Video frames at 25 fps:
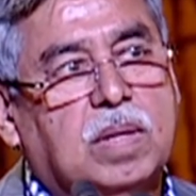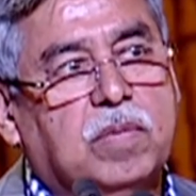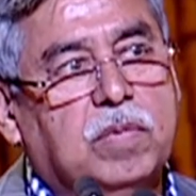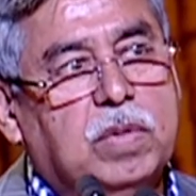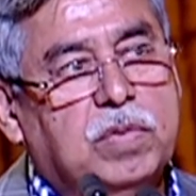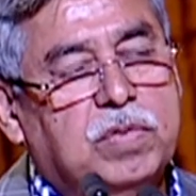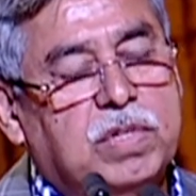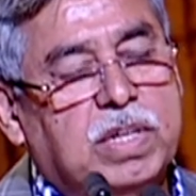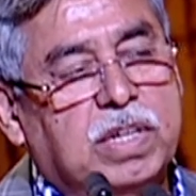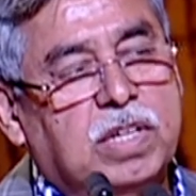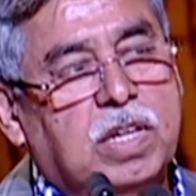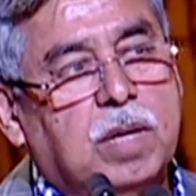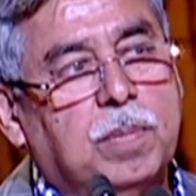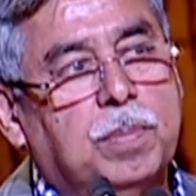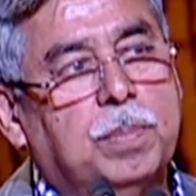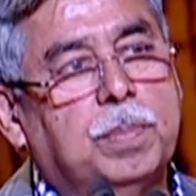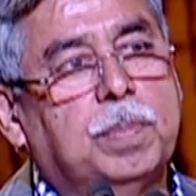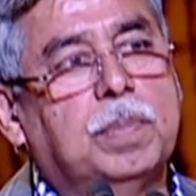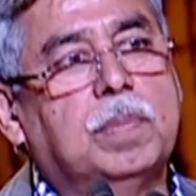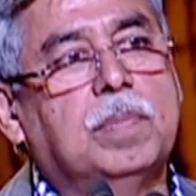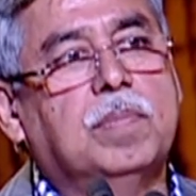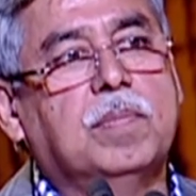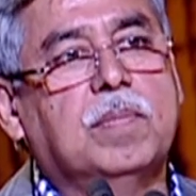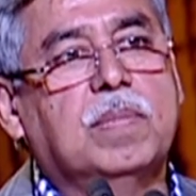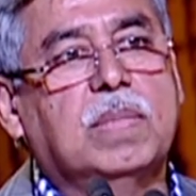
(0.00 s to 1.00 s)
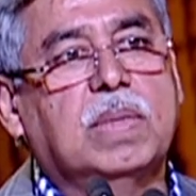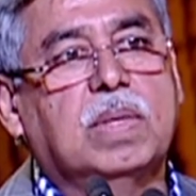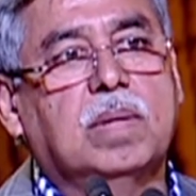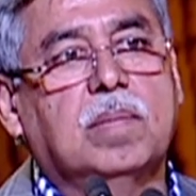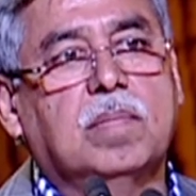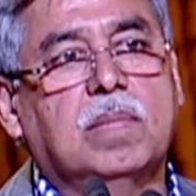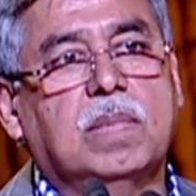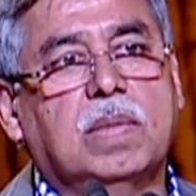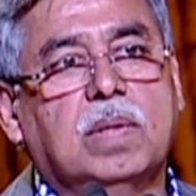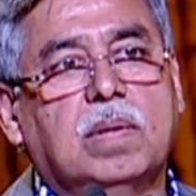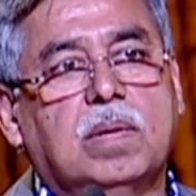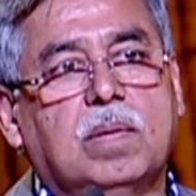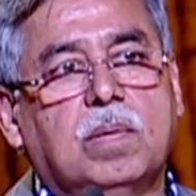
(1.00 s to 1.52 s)
We've set up
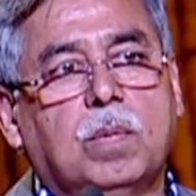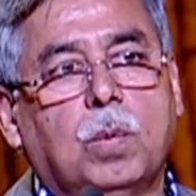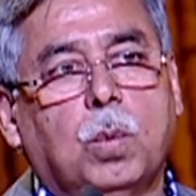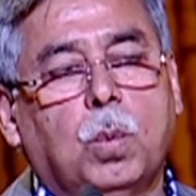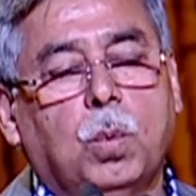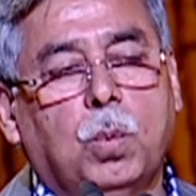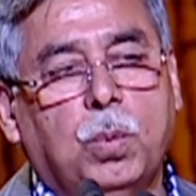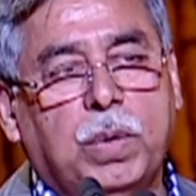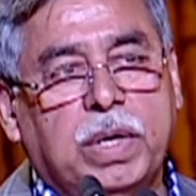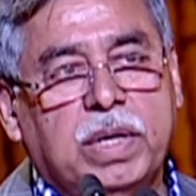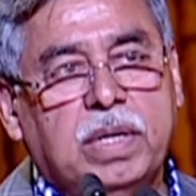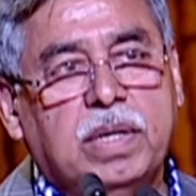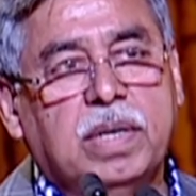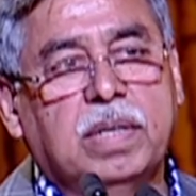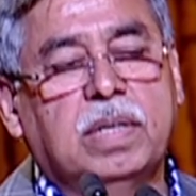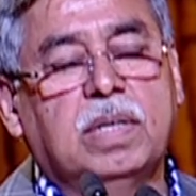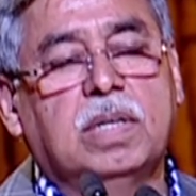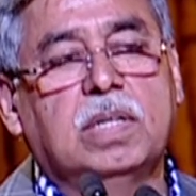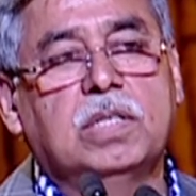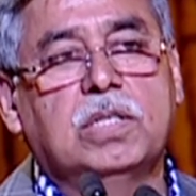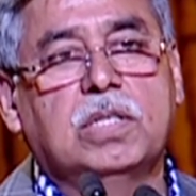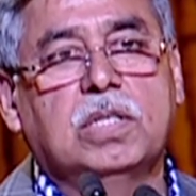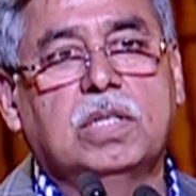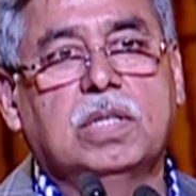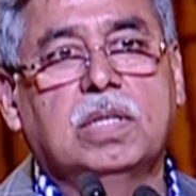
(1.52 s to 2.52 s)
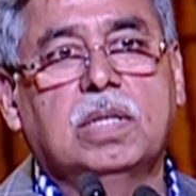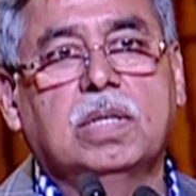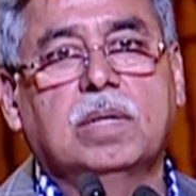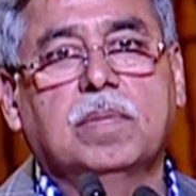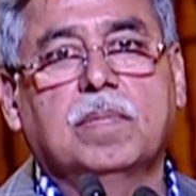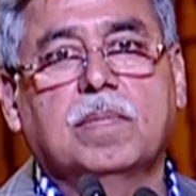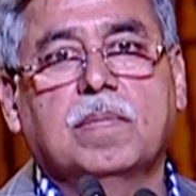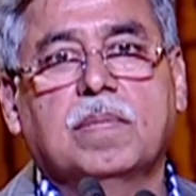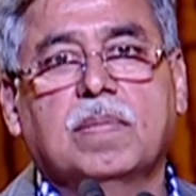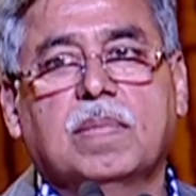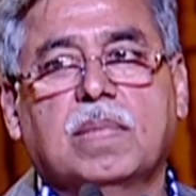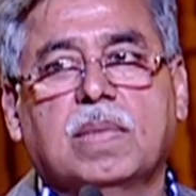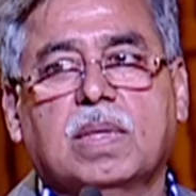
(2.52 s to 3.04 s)
wind energy,
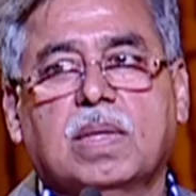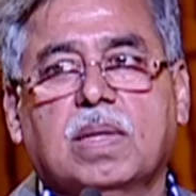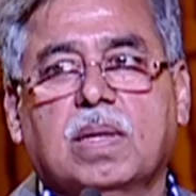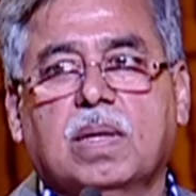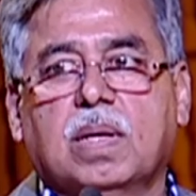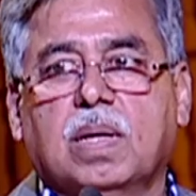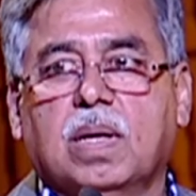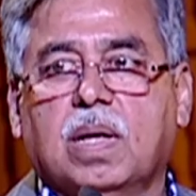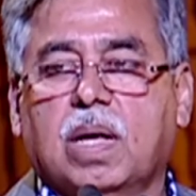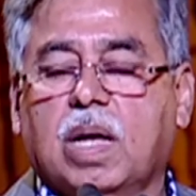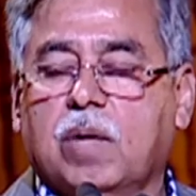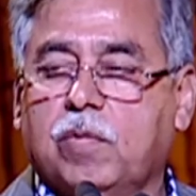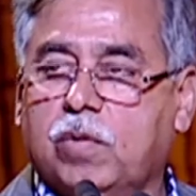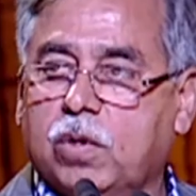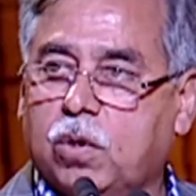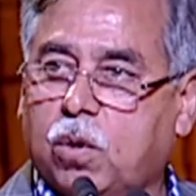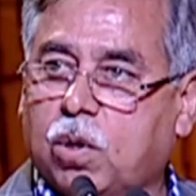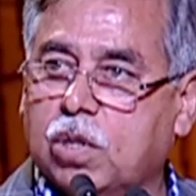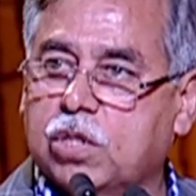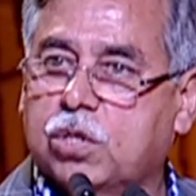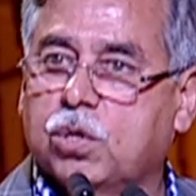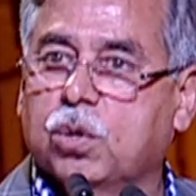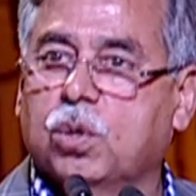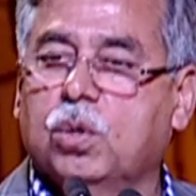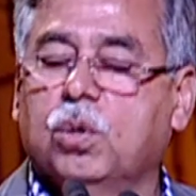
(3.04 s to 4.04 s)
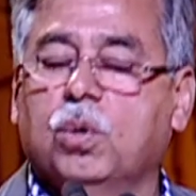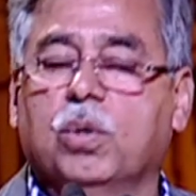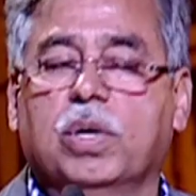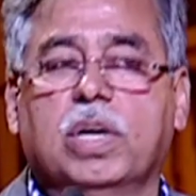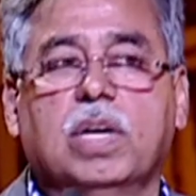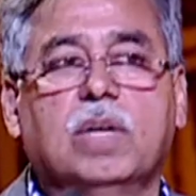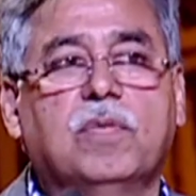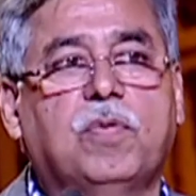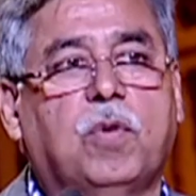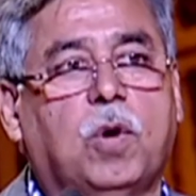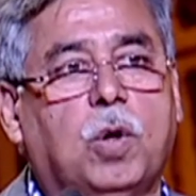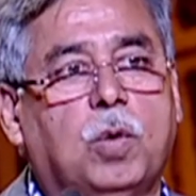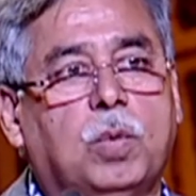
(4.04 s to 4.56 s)
and we're also
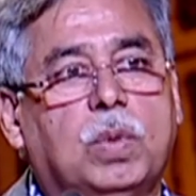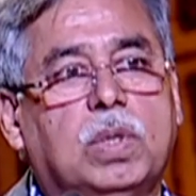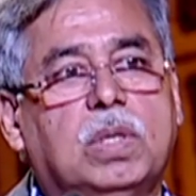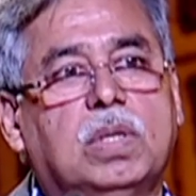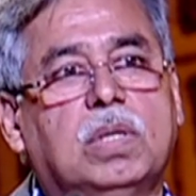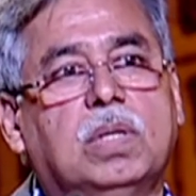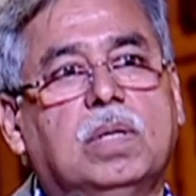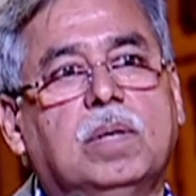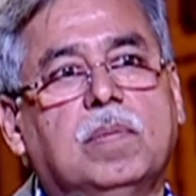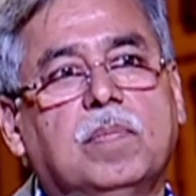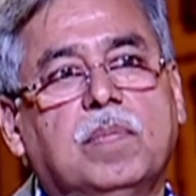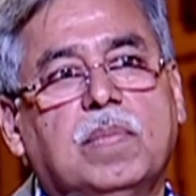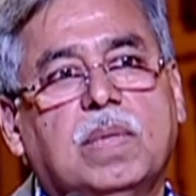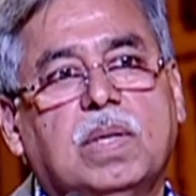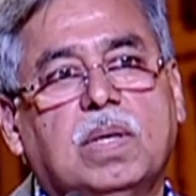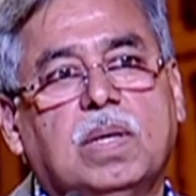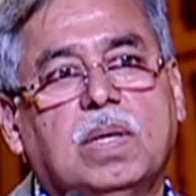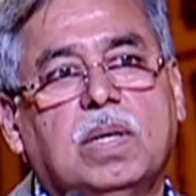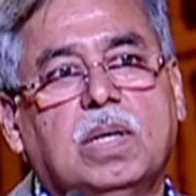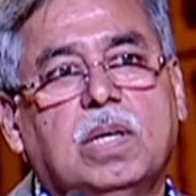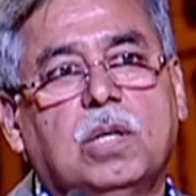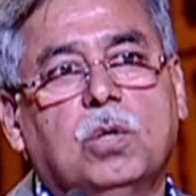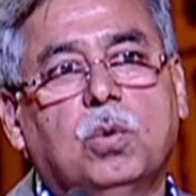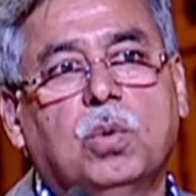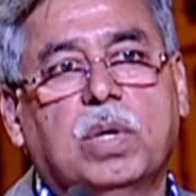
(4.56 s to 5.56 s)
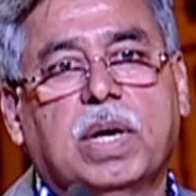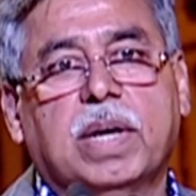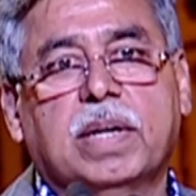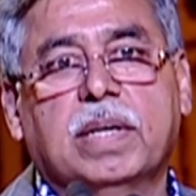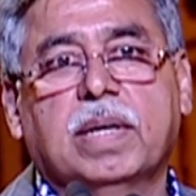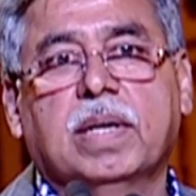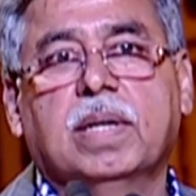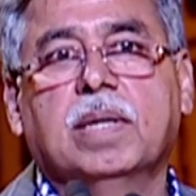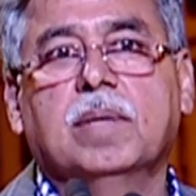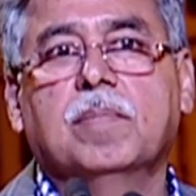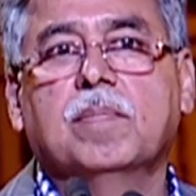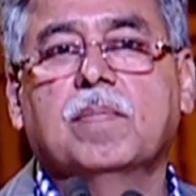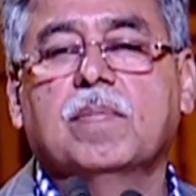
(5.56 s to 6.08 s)
looking forward to
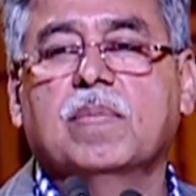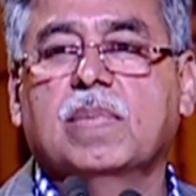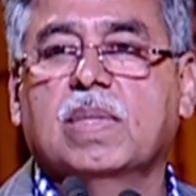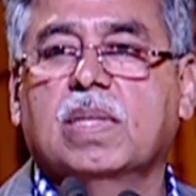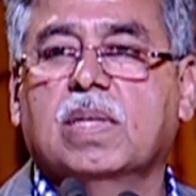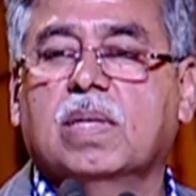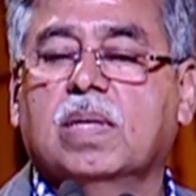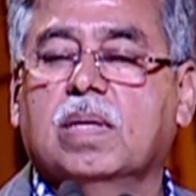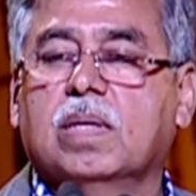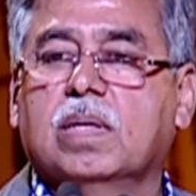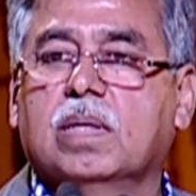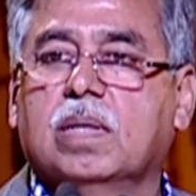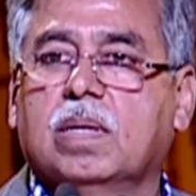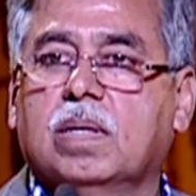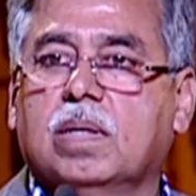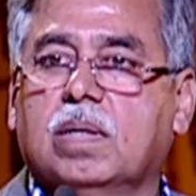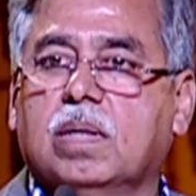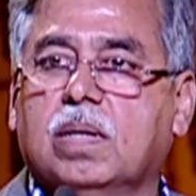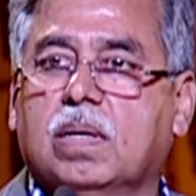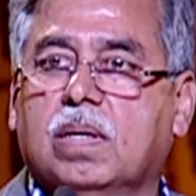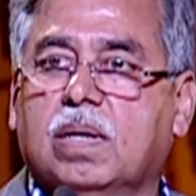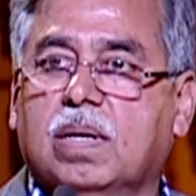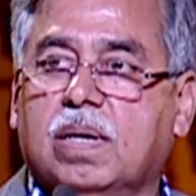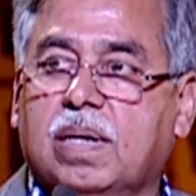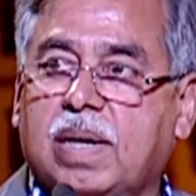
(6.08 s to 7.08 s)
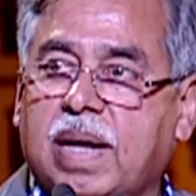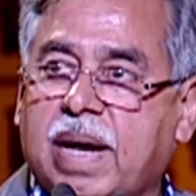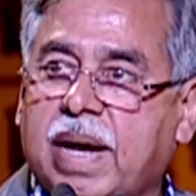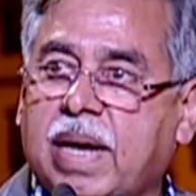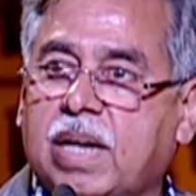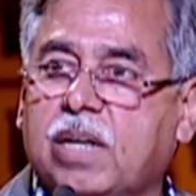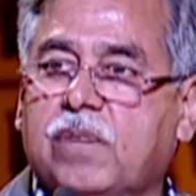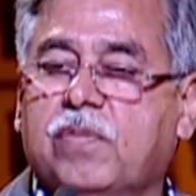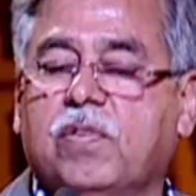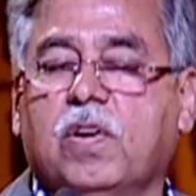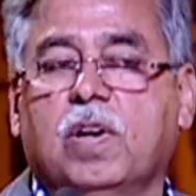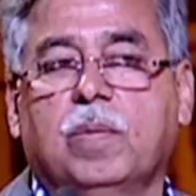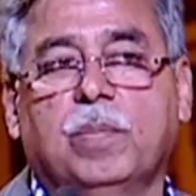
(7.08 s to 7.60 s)
getting
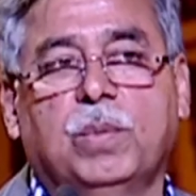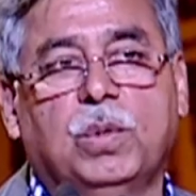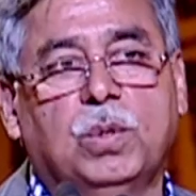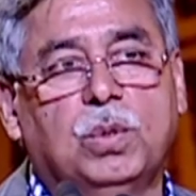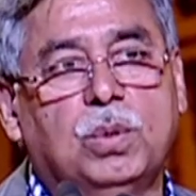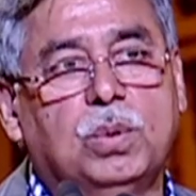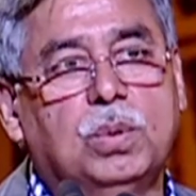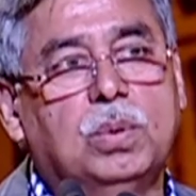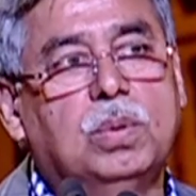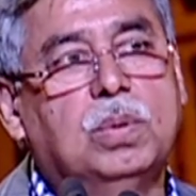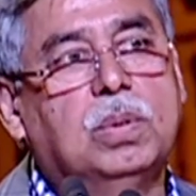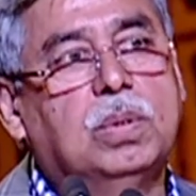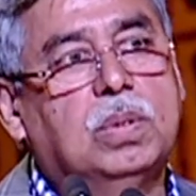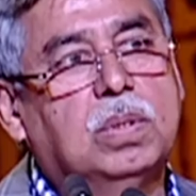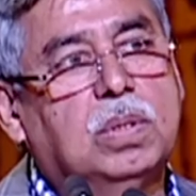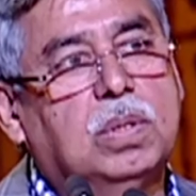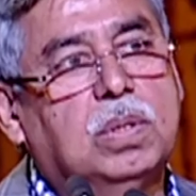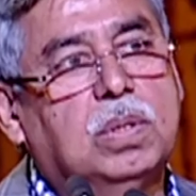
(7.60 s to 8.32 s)
land from you